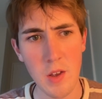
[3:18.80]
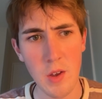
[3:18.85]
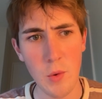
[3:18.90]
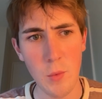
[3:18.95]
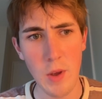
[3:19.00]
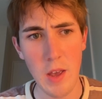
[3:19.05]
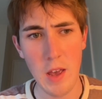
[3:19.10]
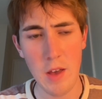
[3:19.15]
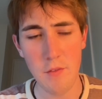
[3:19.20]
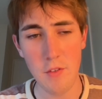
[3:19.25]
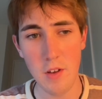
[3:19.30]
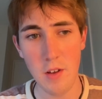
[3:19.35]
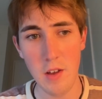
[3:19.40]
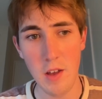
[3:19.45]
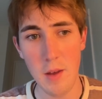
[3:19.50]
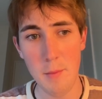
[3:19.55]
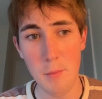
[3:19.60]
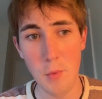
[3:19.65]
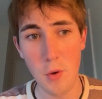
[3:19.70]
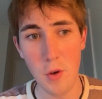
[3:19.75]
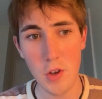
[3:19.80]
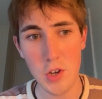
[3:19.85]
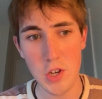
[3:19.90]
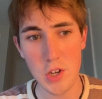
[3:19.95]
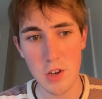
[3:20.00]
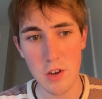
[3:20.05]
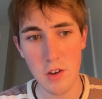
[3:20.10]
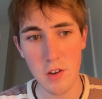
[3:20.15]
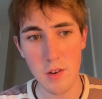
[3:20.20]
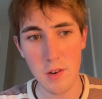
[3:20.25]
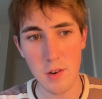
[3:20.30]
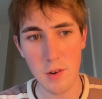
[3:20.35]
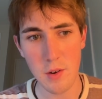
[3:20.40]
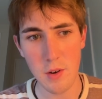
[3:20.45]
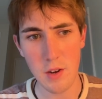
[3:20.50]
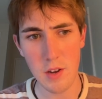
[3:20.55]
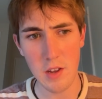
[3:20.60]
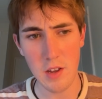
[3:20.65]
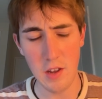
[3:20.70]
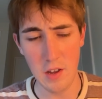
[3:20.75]
we have a merchant,
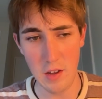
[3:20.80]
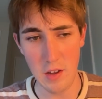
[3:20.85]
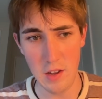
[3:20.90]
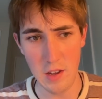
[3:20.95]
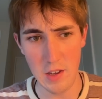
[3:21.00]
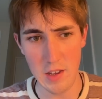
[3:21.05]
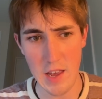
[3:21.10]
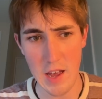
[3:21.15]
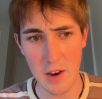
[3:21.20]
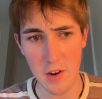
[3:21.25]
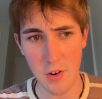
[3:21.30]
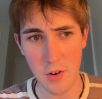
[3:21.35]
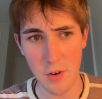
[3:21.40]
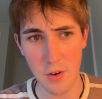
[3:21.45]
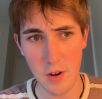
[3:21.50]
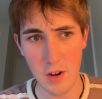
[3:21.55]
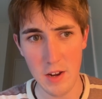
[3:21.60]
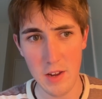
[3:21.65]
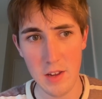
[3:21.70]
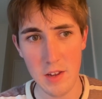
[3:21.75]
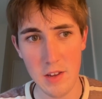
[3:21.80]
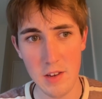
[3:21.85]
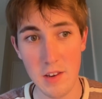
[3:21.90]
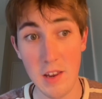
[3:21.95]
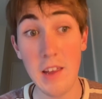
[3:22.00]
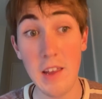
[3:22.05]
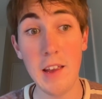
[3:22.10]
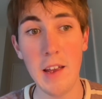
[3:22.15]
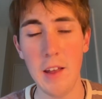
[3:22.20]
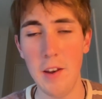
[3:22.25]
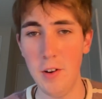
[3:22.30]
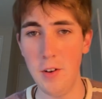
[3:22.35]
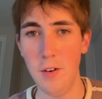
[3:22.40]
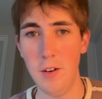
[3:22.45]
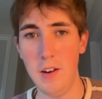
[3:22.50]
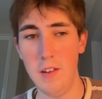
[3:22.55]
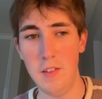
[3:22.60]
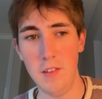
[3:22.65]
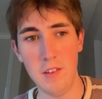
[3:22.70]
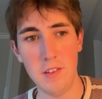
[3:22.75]
a category, T
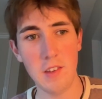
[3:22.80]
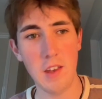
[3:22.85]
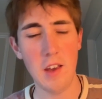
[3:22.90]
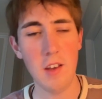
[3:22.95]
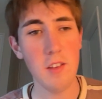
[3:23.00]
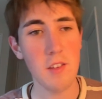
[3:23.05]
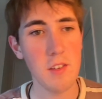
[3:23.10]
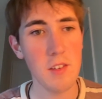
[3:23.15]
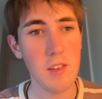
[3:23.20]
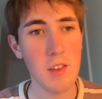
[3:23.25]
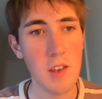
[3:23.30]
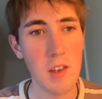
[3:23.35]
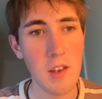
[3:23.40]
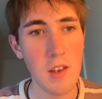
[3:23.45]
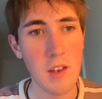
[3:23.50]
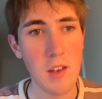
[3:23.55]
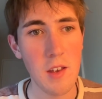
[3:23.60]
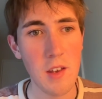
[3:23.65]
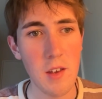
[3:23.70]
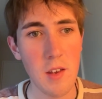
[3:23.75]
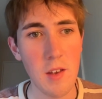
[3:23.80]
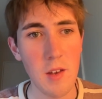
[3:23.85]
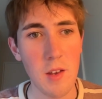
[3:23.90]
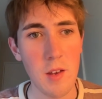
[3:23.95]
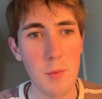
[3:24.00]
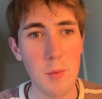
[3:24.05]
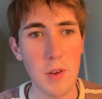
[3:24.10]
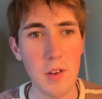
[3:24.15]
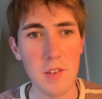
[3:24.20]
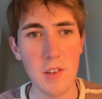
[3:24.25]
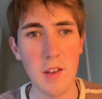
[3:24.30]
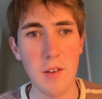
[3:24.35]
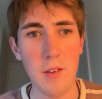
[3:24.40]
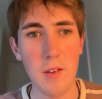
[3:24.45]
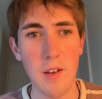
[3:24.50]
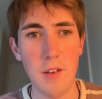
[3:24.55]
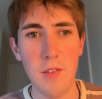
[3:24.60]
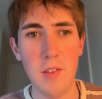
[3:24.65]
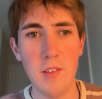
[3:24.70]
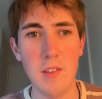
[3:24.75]
category in this case, because
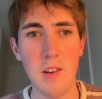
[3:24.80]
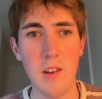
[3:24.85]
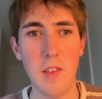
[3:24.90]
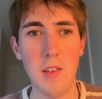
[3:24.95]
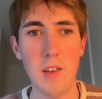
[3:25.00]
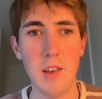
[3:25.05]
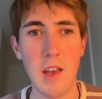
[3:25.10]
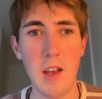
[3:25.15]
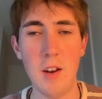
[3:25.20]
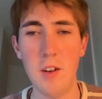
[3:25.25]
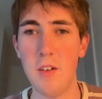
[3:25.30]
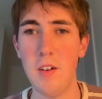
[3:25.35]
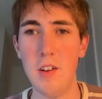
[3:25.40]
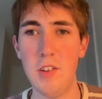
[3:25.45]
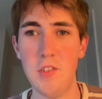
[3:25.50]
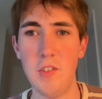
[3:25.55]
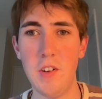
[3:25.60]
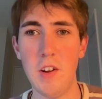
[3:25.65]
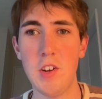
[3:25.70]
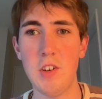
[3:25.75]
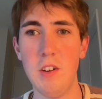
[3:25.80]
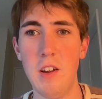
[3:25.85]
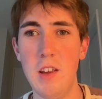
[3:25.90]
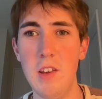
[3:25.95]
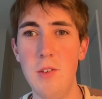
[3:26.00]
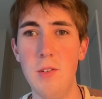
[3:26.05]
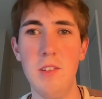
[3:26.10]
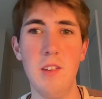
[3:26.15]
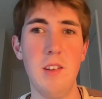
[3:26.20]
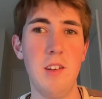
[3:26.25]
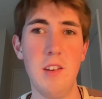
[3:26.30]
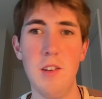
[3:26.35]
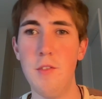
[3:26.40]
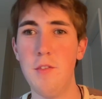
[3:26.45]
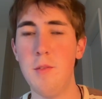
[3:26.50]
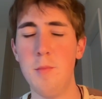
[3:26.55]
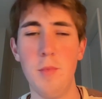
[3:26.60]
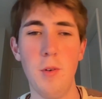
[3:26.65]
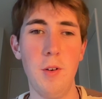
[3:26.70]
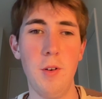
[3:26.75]
there's another category structure I use in a
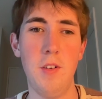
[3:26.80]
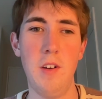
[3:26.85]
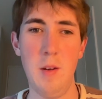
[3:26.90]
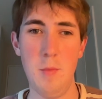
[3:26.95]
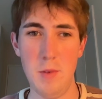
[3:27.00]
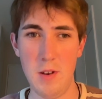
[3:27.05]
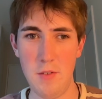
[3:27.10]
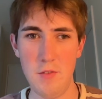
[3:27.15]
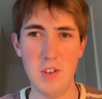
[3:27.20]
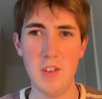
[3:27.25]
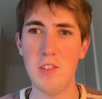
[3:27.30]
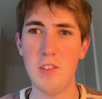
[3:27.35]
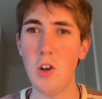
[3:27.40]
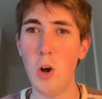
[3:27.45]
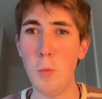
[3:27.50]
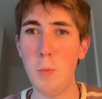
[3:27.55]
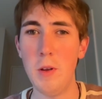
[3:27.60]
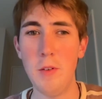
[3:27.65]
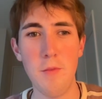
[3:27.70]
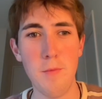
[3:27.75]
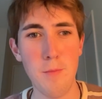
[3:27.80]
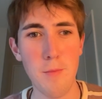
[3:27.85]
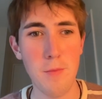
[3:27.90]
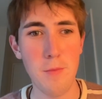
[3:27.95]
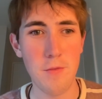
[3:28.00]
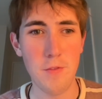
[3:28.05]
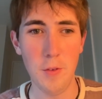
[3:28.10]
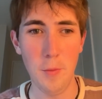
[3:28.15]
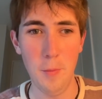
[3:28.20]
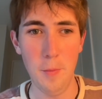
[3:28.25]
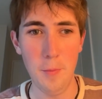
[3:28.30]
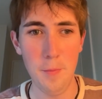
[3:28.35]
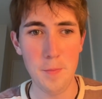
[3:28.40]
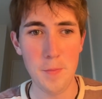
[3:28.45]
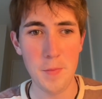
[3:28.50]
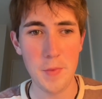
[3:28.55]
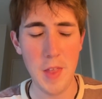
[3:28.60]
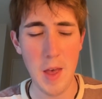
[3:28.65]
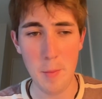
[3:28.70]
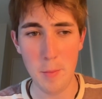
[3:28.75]
different program, and I've just copied from
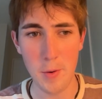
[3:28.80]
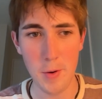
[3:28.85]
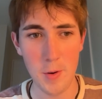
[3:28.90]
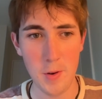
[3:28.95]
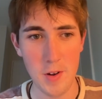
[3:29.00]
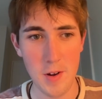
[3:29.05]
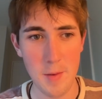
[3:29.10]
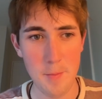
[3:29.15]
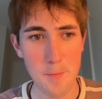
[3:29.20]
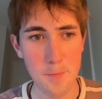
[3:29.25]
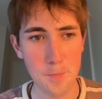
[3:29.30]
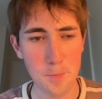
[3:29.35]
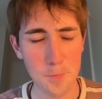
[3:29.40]
that program.